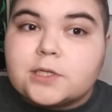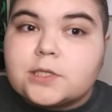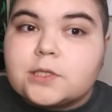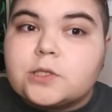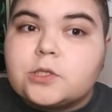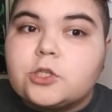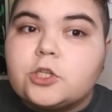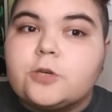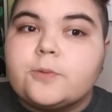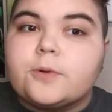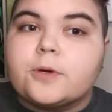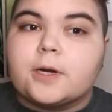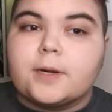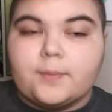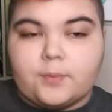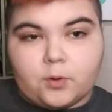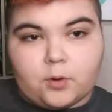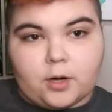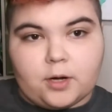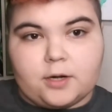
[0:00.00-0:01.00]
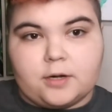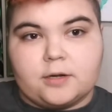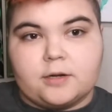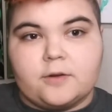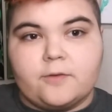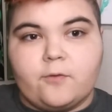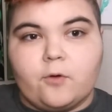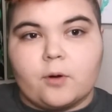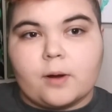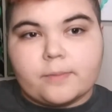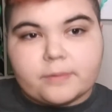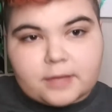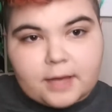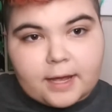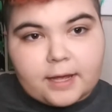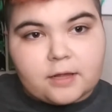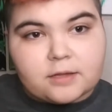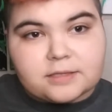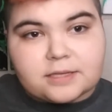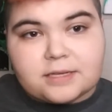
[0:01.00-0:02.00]
super important for
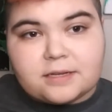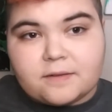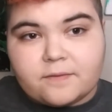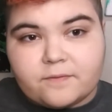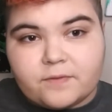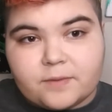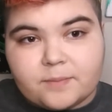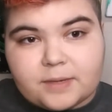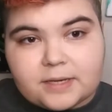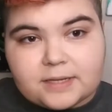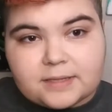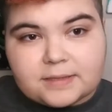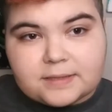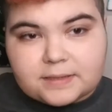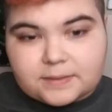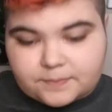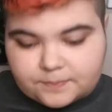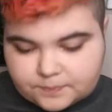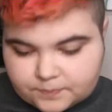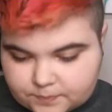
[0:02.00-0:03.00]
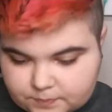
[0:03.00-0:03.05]
reptiles and amphibians.